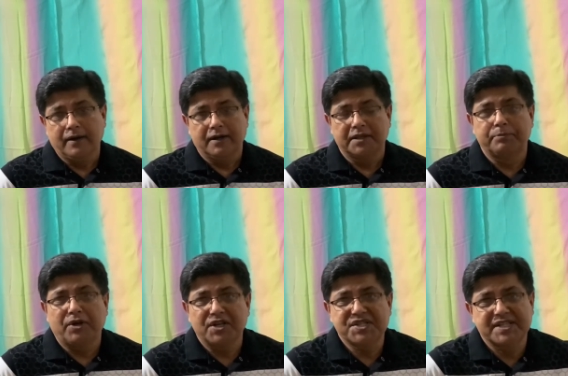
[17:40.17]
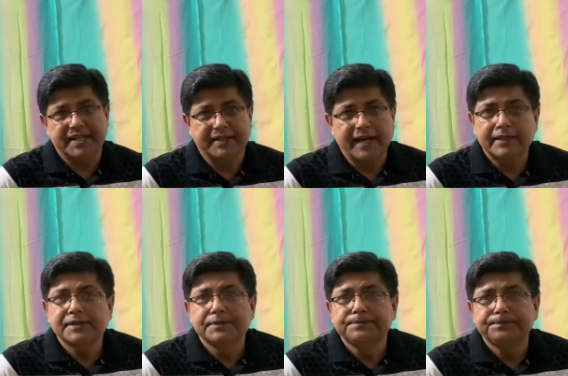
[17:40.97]
The boy said that
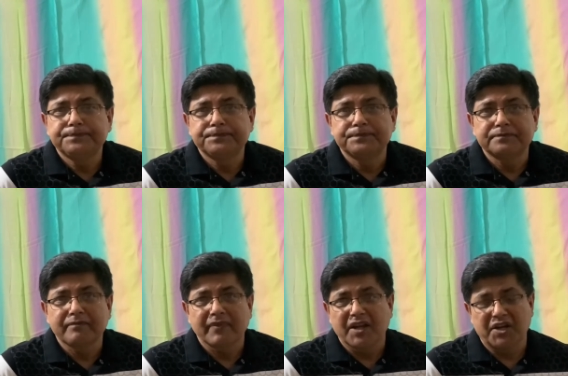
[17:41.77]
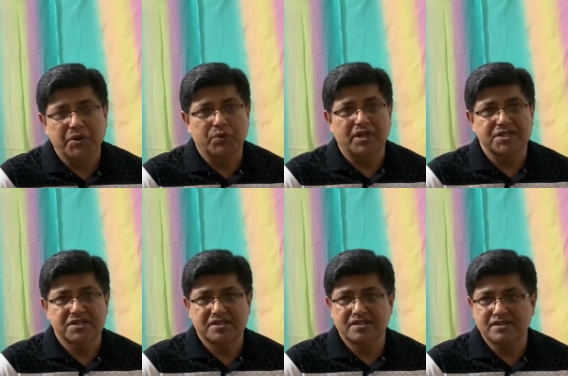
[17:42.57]
he
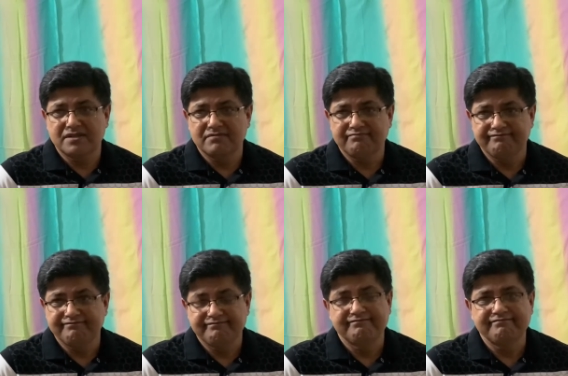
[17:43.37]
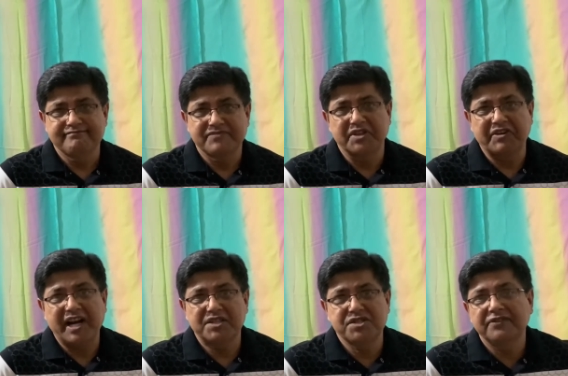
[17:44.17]
was the rat
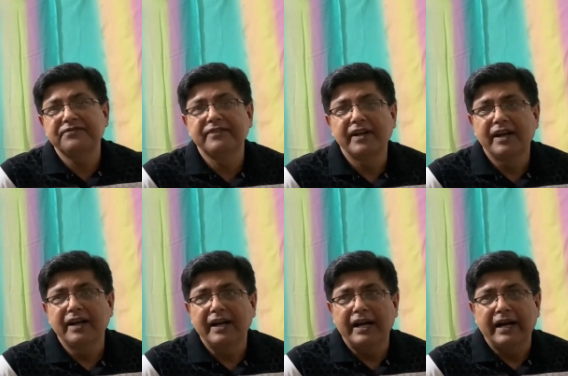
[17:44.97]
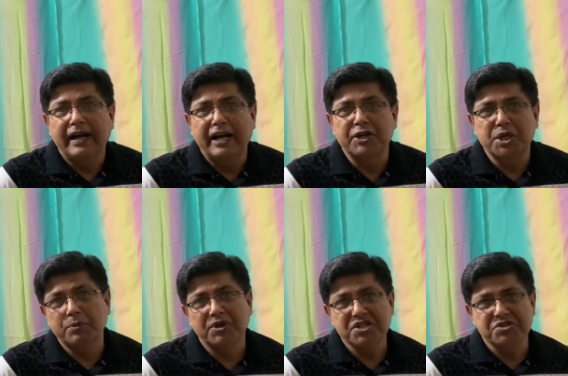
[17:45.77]
chief and
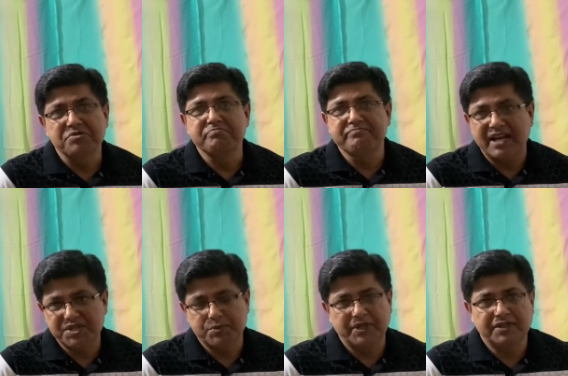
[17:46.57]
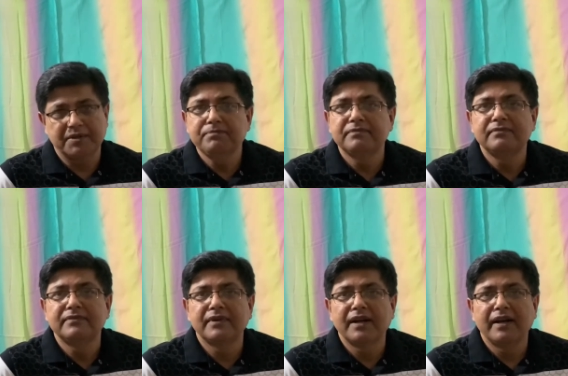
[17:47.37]
nobody should mess with him,
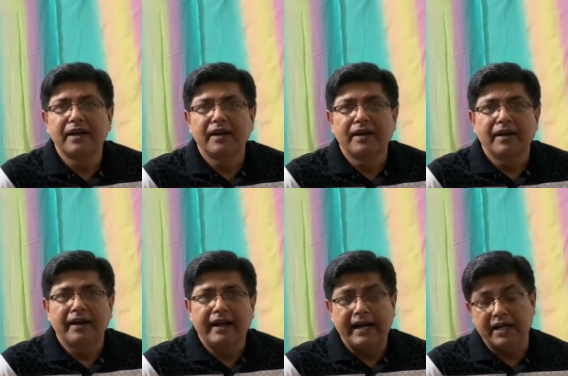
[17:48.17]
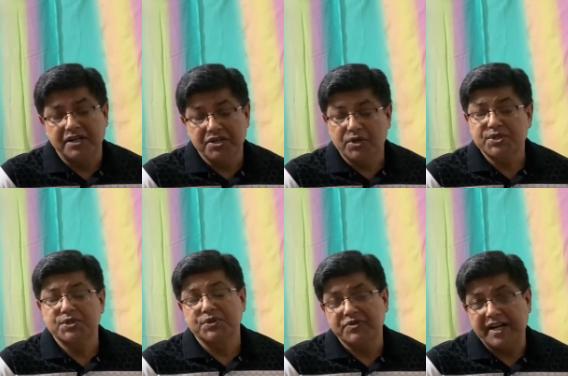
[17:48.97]
and he also
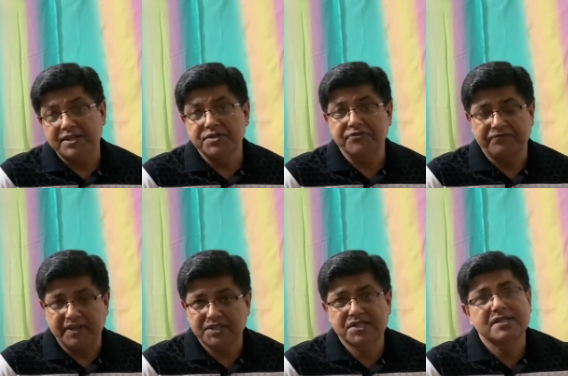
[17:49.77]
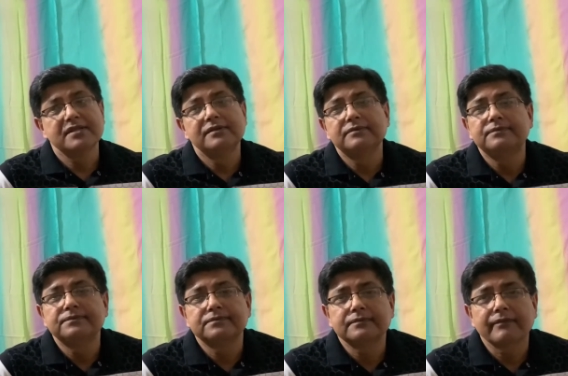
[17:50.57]
threatened to fix
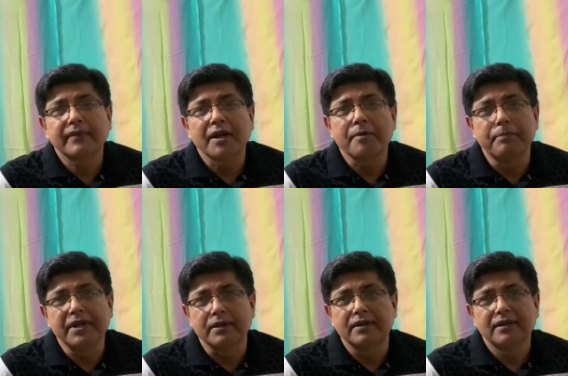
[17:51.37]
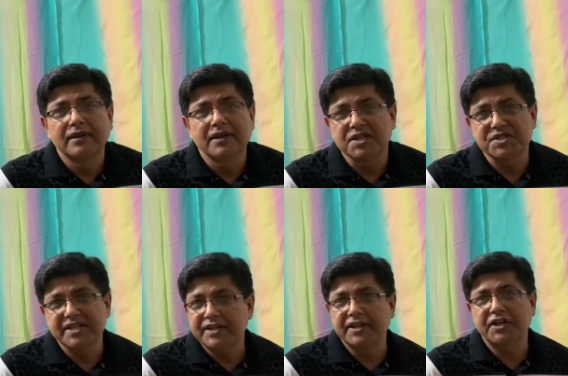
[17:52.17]
Bill. He
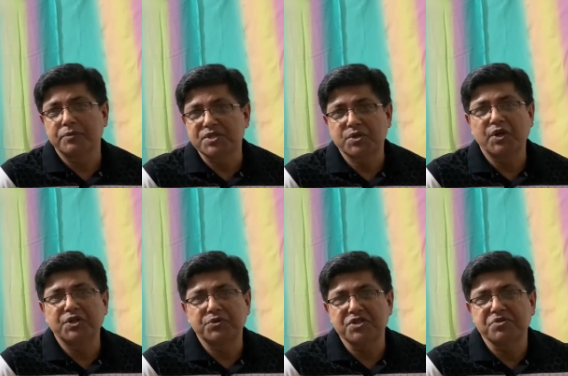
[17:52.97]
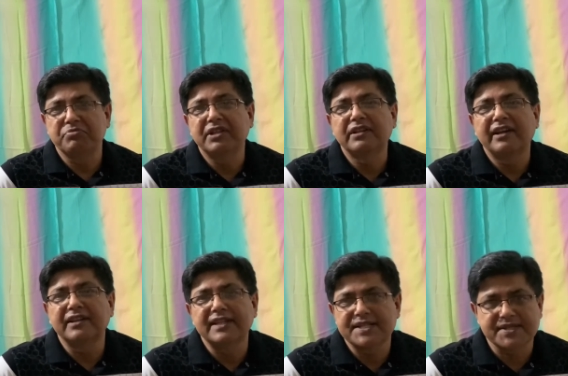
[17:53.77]
said that he was going to teach Bill a
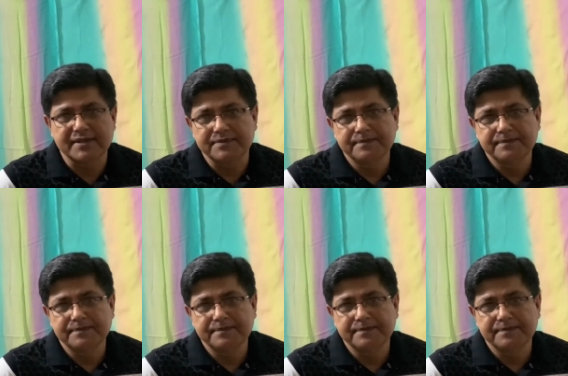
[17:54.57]
lesson.